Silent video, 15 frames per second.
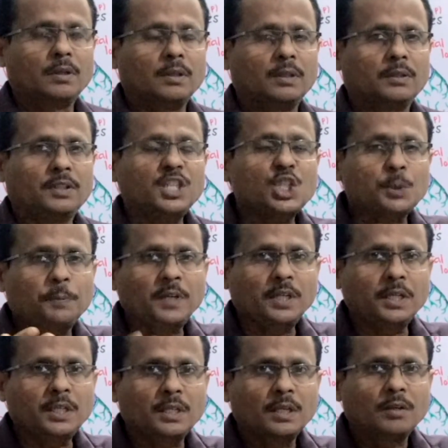This
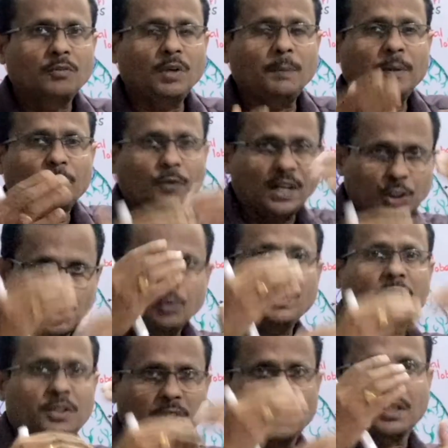speed will be
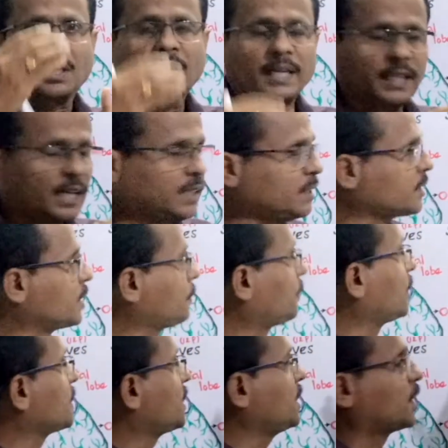fluctuating and hence the
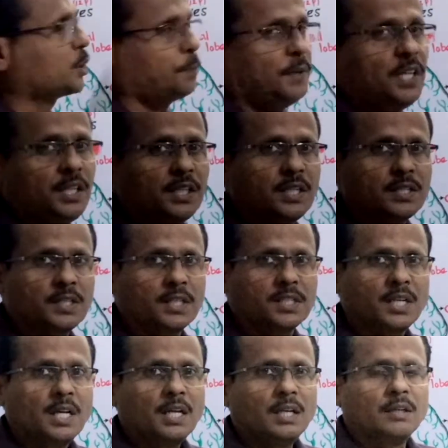person
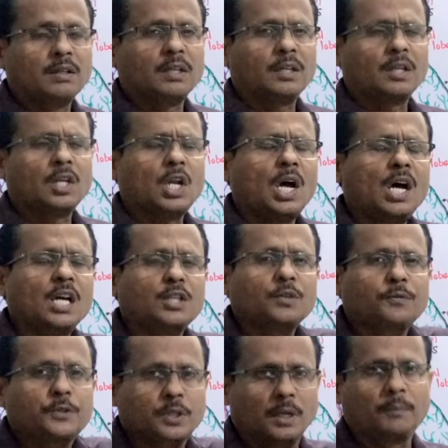experiences lot
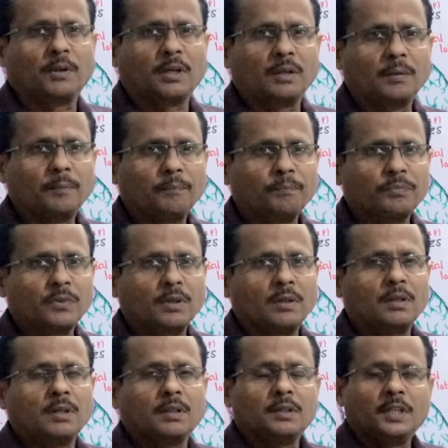of trouble.
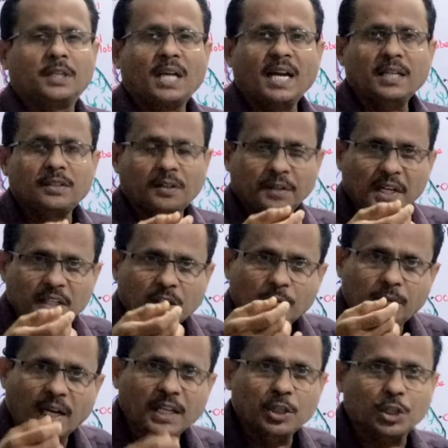The rate of
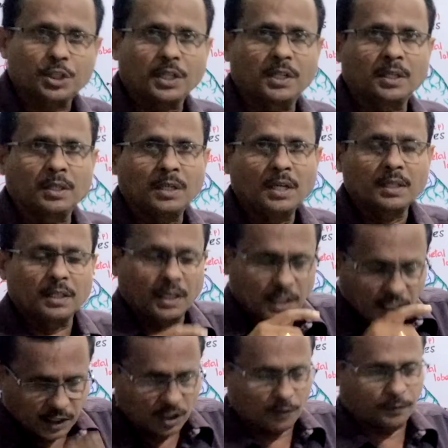digestion, the
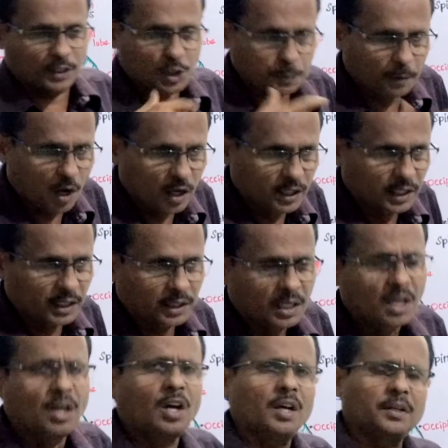rate of
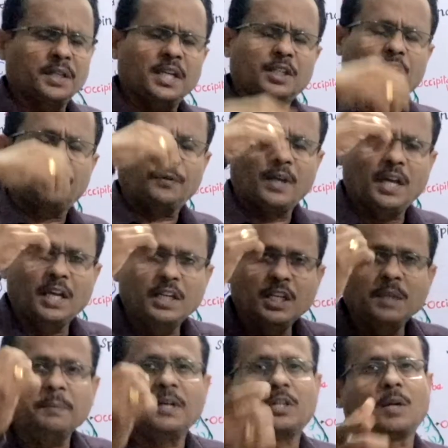responding or rate of
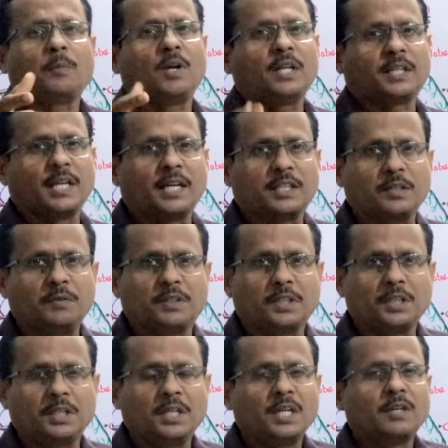any metabolic
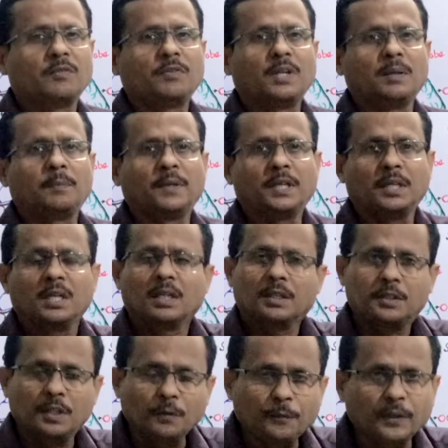activity will be
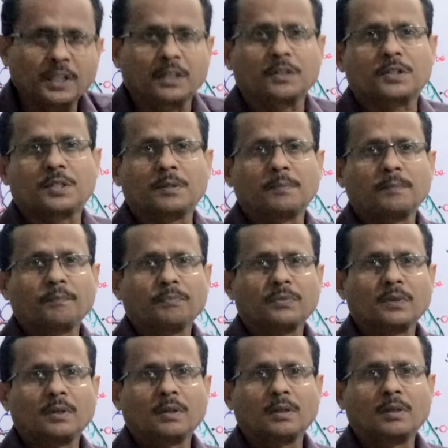different.
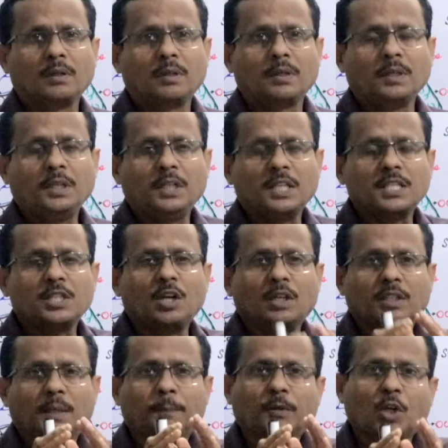It is
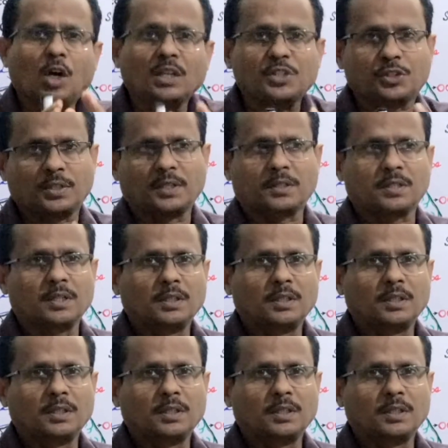not kept constant.